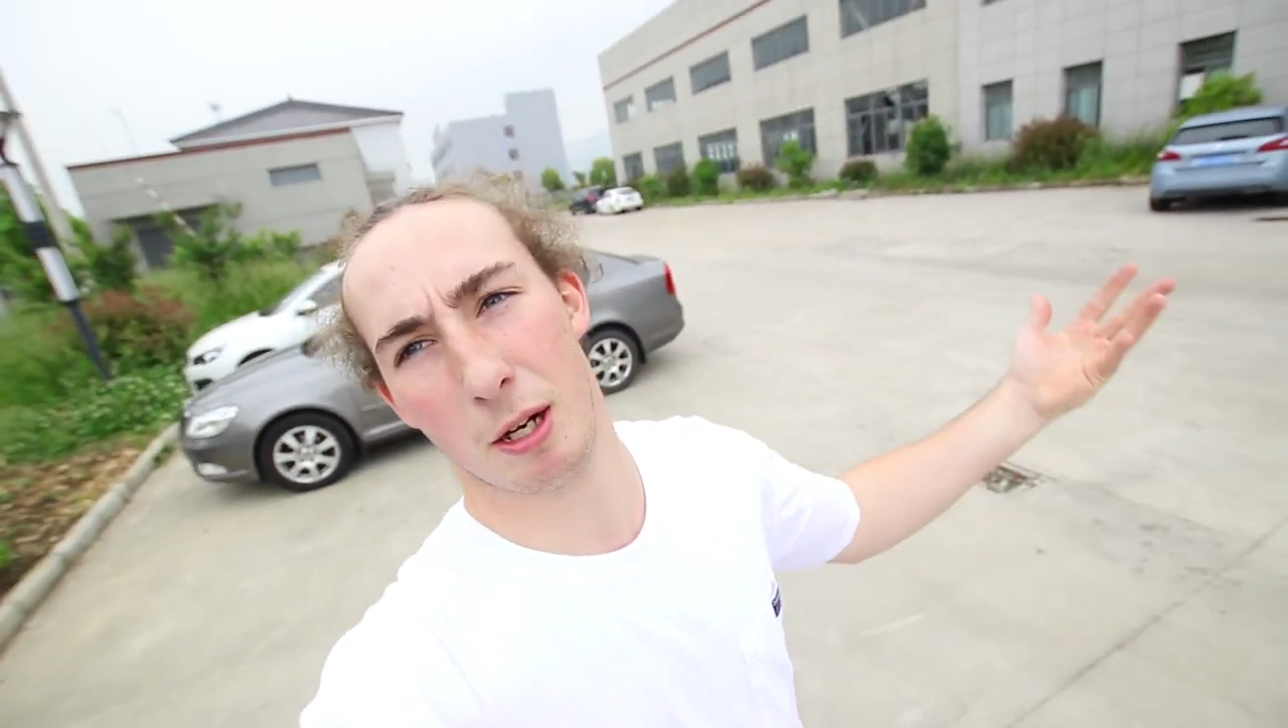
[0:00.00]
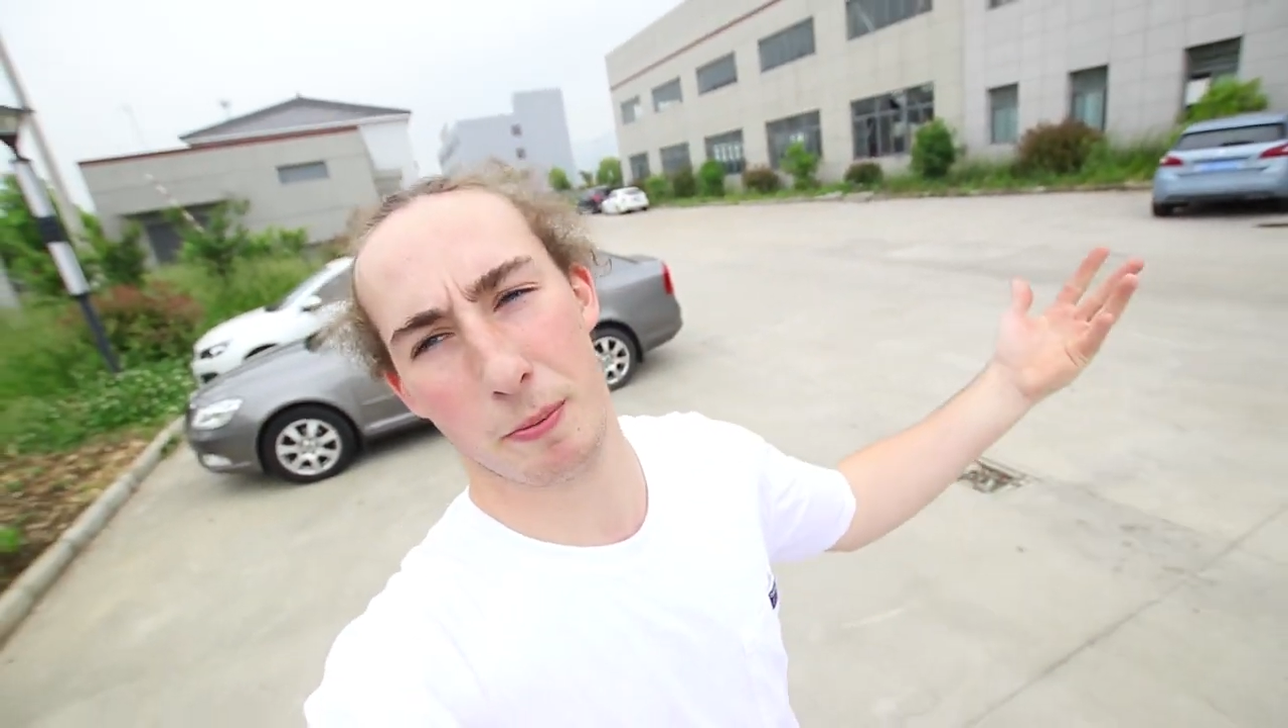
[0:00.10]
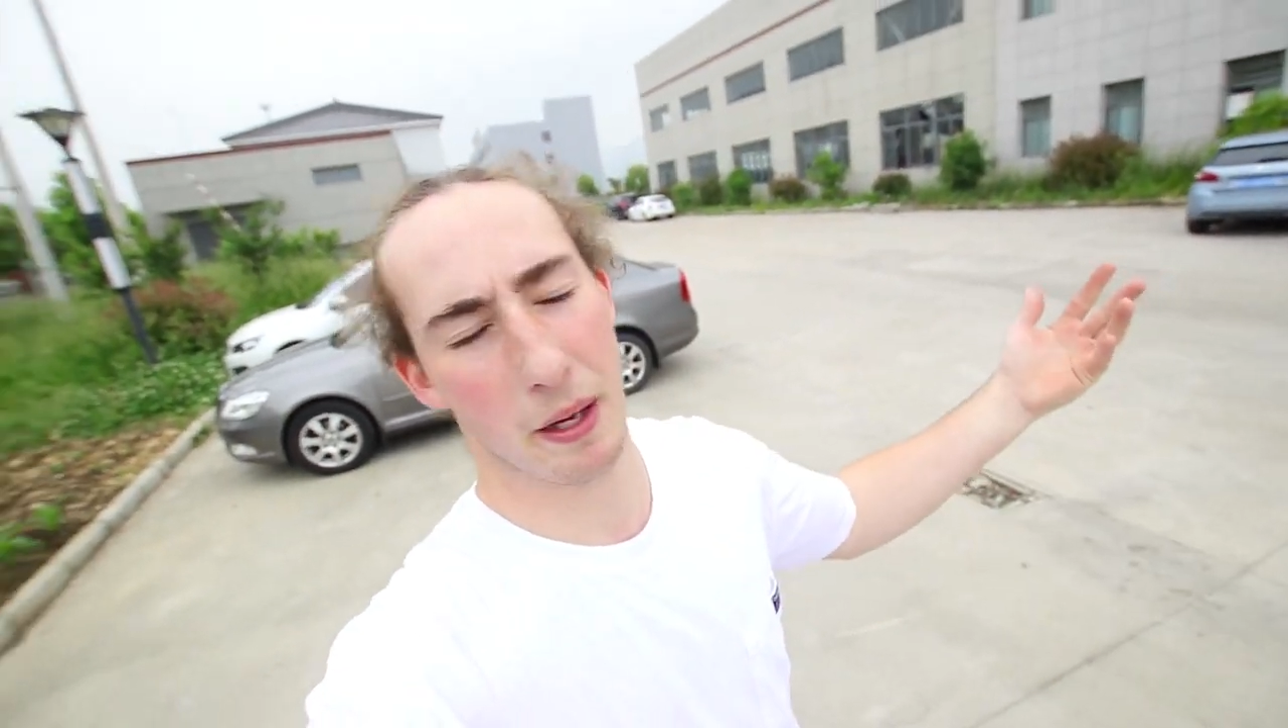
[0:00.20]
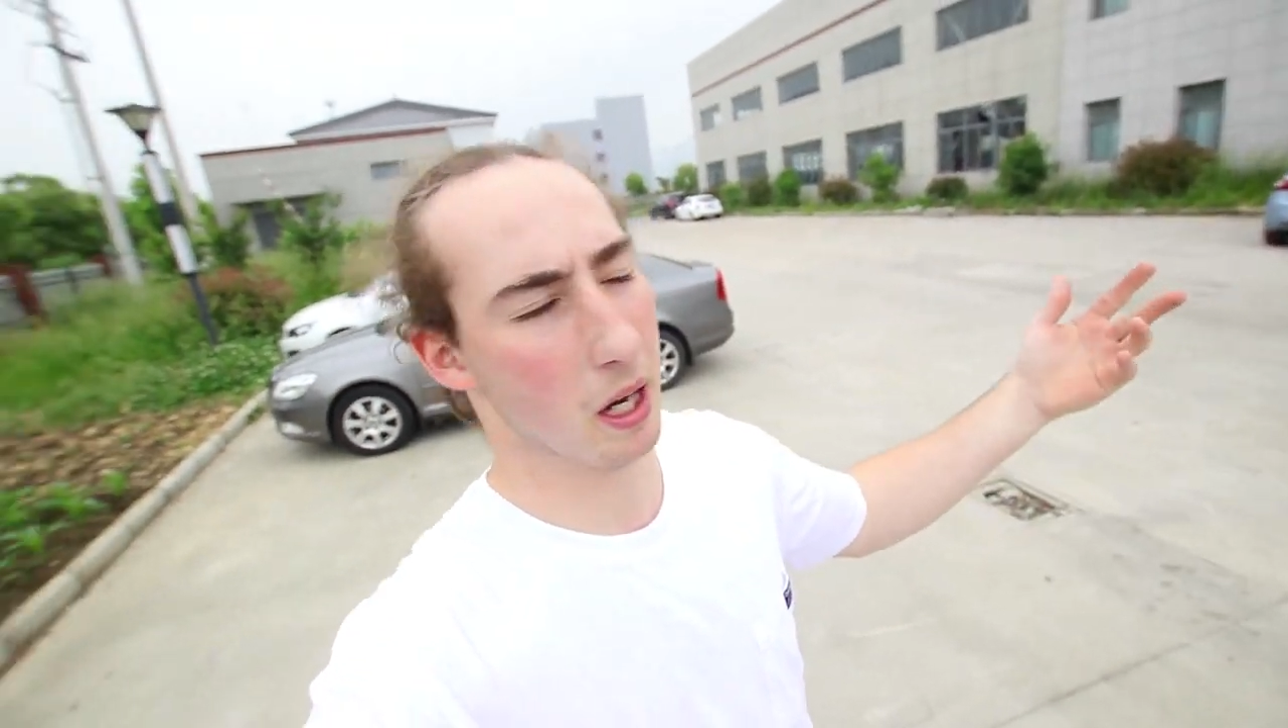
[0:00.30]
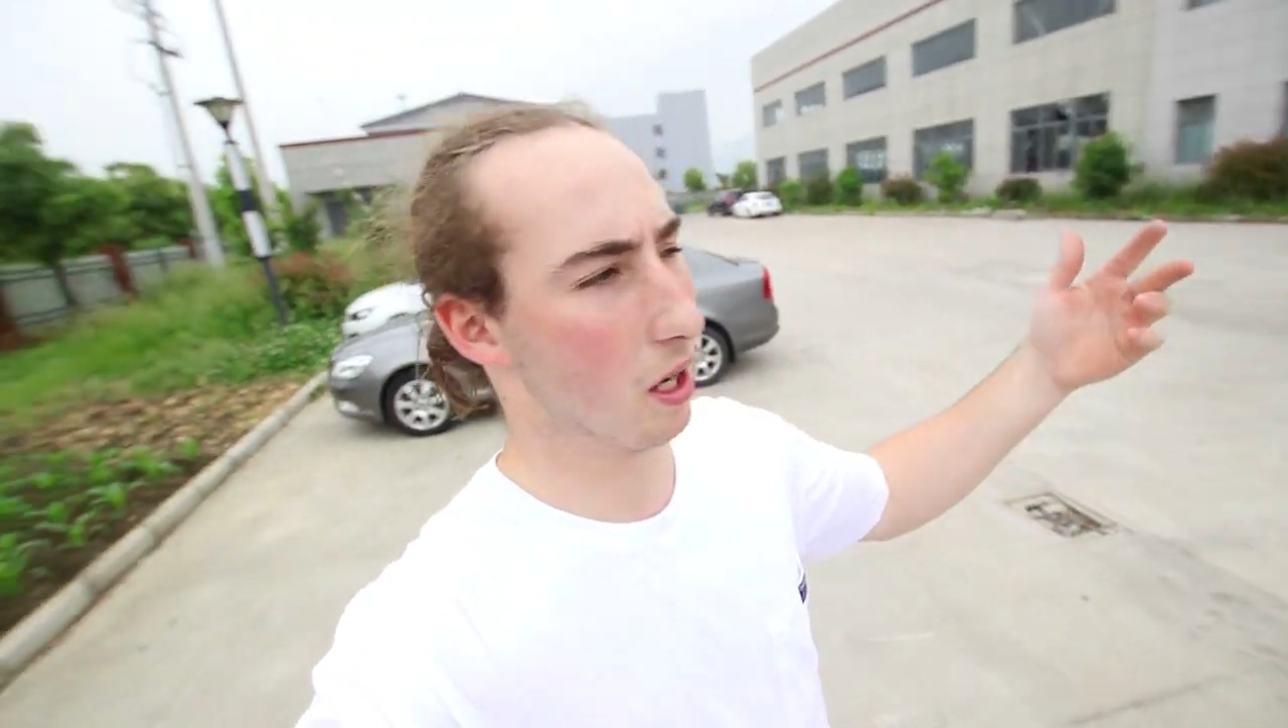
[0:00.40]

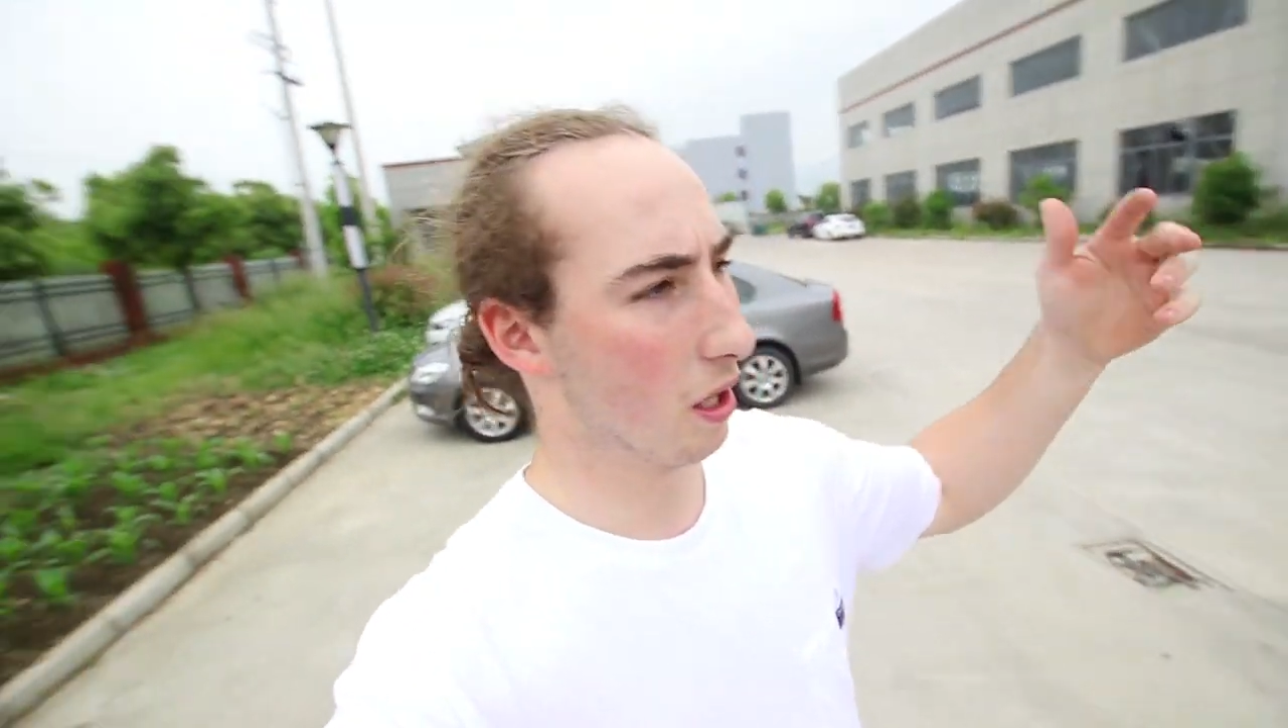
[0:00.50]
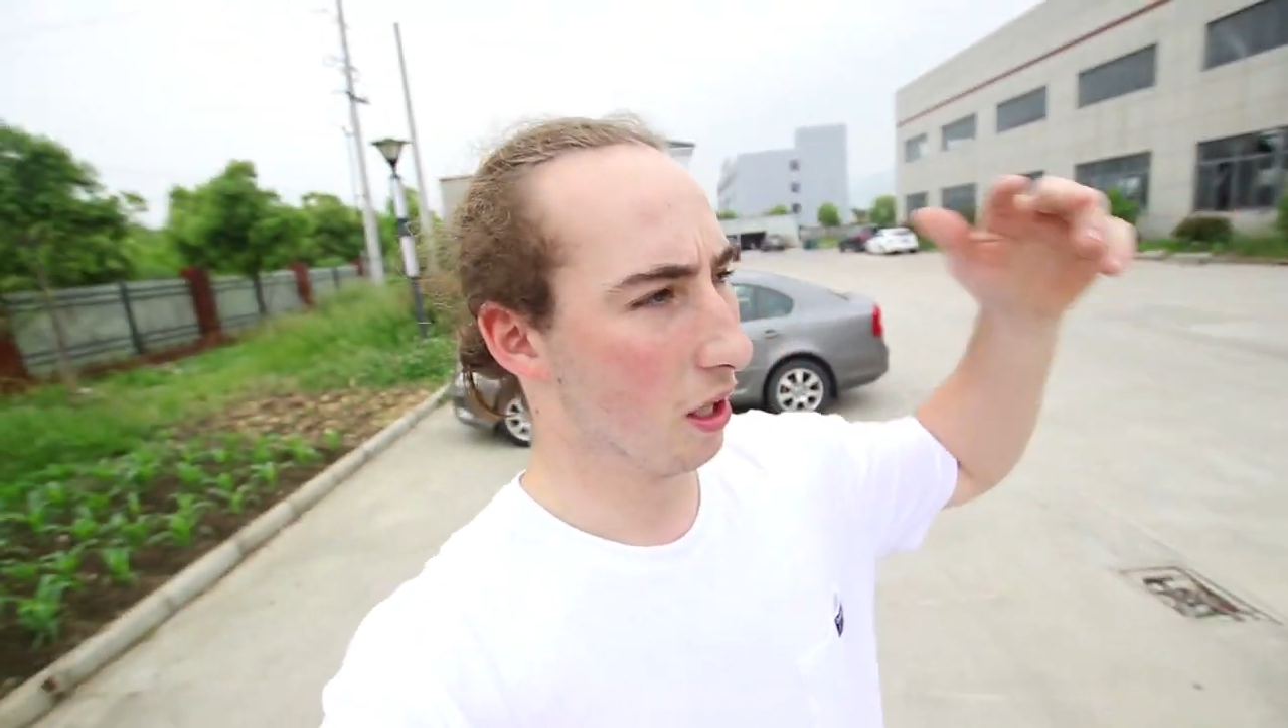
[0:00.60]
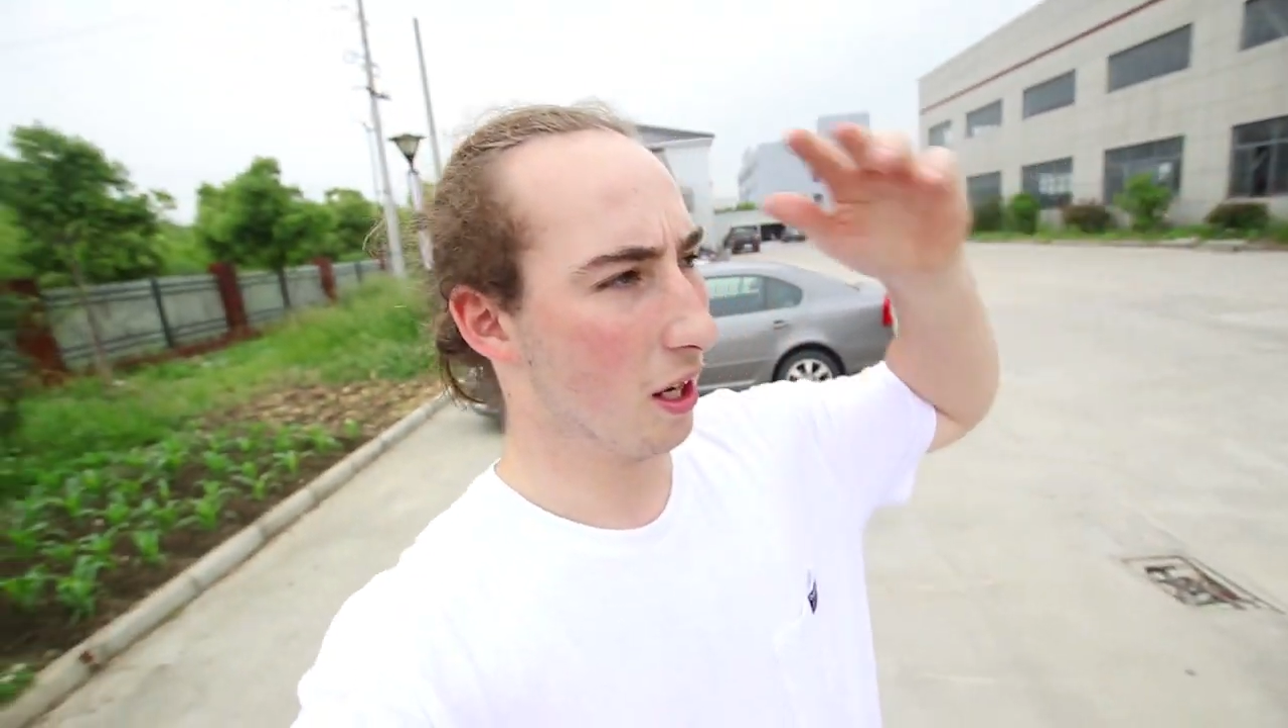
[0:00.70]
much better.